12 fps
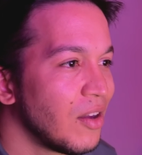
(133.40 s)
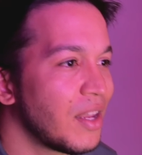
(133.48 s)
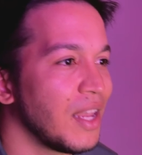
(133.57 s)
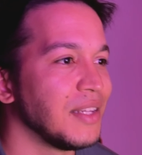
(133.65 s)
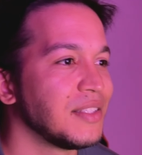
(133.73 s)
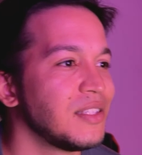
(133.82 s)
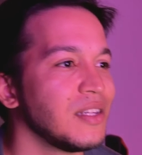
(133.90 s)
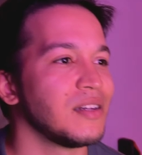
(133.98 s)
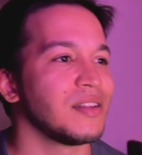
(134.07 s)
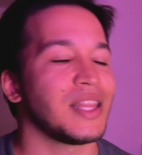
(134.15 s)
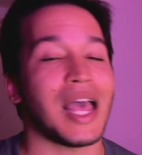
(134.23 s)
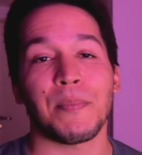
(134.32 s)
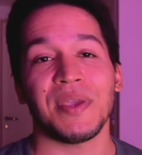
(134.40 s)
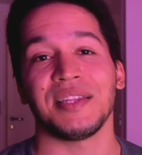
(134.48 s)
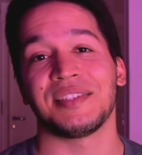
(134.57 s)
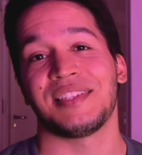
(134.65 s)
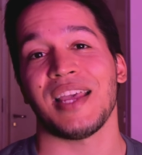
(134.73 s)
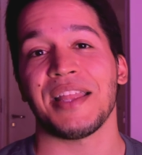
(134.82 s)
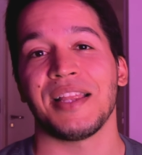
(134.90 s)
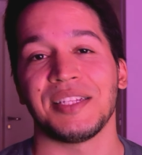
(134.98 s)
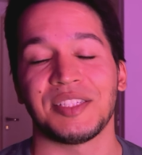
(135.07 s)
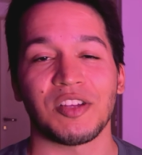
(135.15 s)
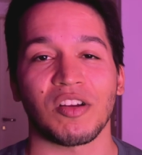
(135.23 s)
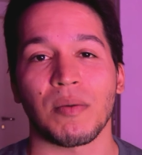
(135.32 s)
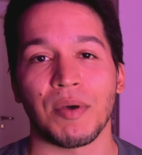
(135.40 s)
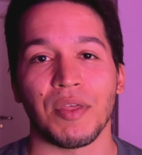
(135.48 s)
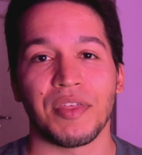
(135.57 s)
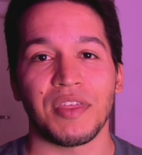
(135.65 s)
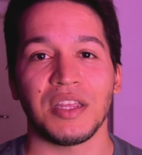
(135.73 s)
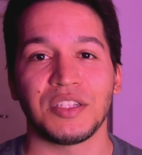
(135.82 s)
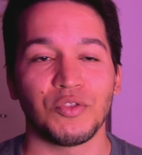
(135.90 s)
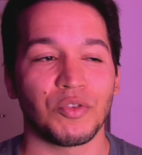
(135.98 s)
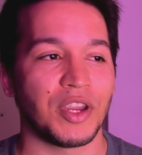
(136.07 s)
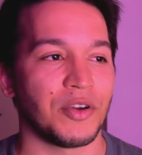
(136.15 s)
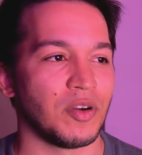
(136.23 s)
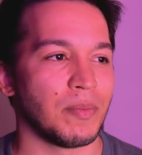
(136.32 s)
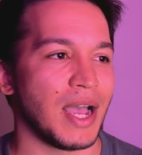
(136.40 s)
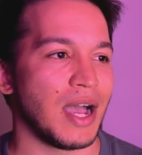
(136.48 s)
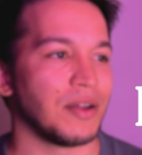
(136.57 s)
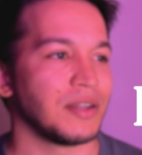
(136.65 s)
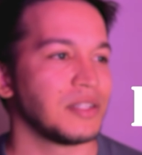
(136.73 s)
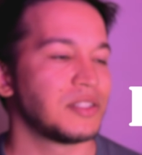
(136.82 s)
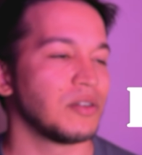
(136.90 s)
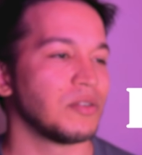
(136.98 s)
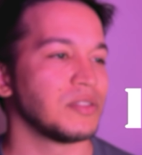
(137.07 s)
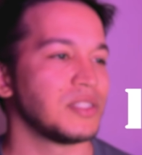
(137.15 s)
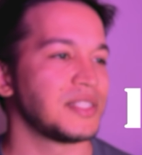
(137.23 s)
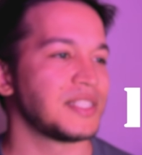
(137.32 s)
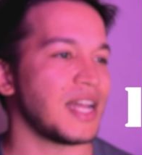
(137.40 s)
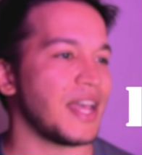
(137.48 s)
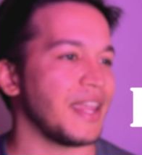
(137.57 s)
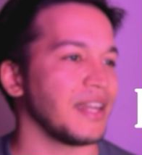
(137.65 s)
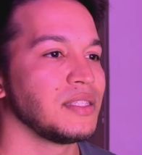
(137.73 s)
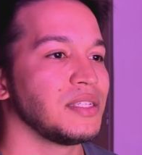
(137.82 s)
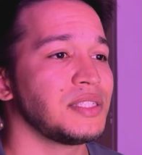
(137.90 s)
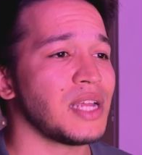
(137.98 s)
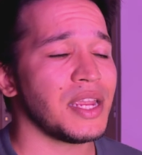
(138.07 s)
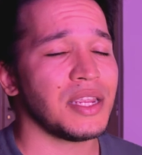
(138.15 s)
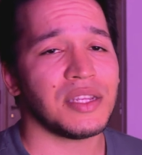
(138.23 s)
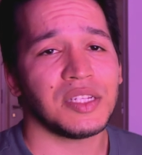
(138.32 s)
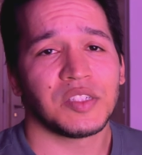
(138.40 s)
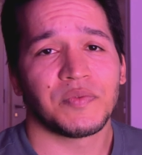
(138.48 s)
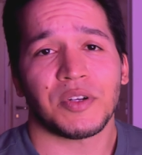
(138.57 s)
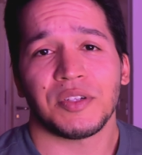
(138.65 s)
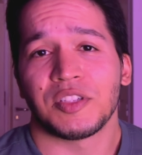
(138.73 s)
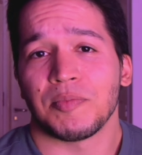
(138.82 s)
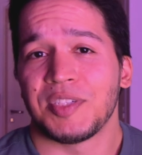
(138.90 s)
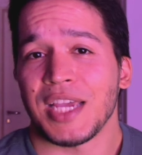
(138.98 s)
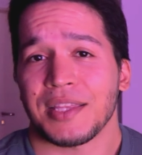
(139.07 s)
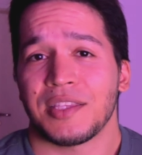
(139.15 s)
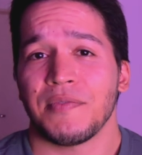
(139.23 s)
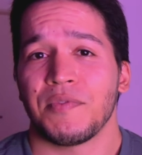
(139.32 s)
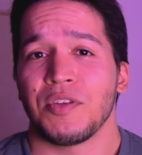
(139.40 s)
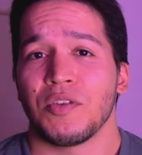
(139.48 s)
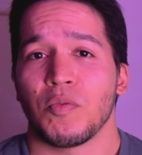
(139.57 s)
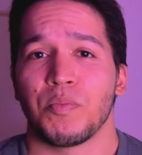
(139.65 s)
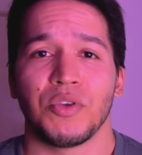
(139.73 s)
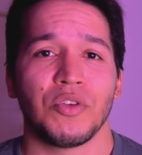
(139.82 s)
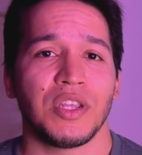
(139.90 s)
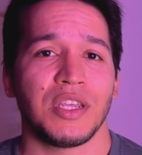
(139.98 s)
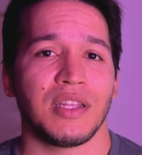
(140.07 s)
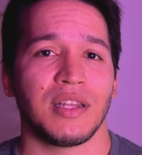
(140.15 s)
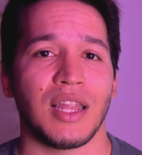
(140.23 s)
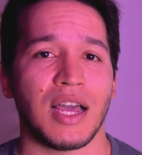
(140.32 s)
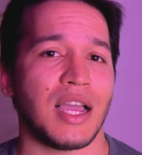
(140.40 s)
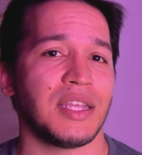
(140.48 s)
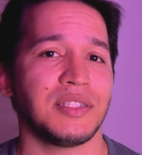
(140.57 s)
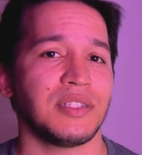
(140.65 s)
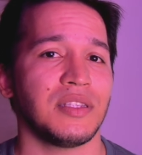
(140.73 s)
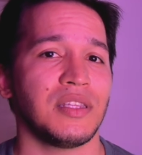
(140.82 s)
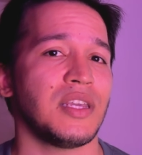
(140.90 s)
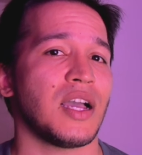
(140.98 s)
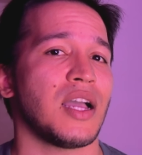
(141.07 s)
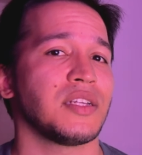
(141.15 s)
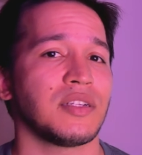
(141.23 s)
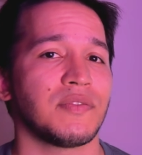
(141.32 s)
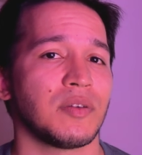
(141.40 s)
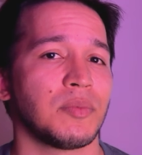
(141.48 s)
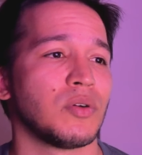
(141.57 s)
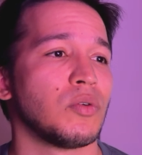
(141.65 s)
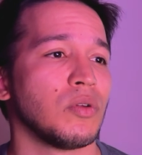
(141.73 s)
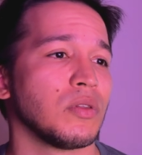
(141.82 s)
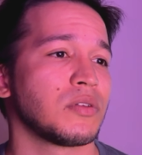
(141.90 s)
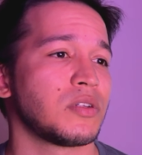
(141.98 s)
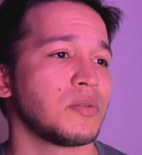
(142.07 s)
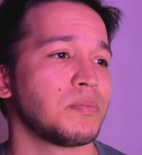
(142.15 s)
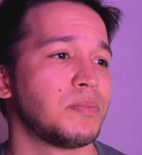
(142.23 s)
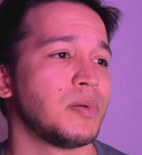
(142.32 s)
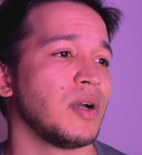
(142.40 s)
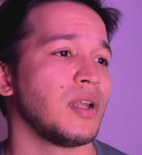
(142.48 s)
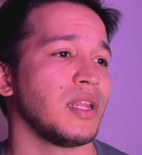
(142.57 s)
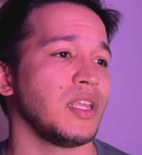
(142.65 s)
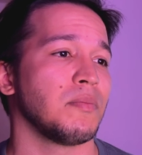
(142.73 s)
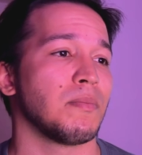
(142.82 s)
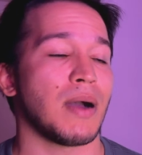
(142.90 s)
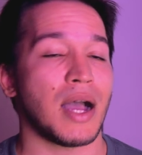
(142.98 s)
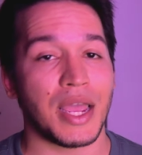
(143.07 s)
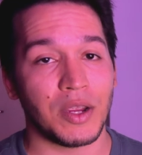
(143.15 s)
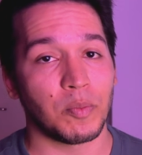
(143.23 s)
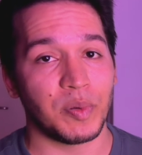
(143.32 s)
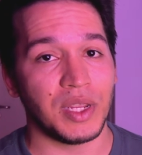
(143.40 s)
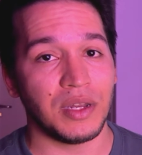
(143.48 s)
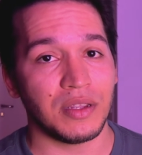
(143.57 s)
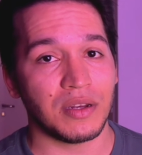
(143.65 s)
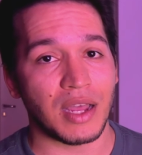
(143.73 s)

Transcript: Okay, so that being said, let's talk about the things you care about. So design. Design is very subjective, you know, beauty lies in the eyes of the beholder, but in my opinion,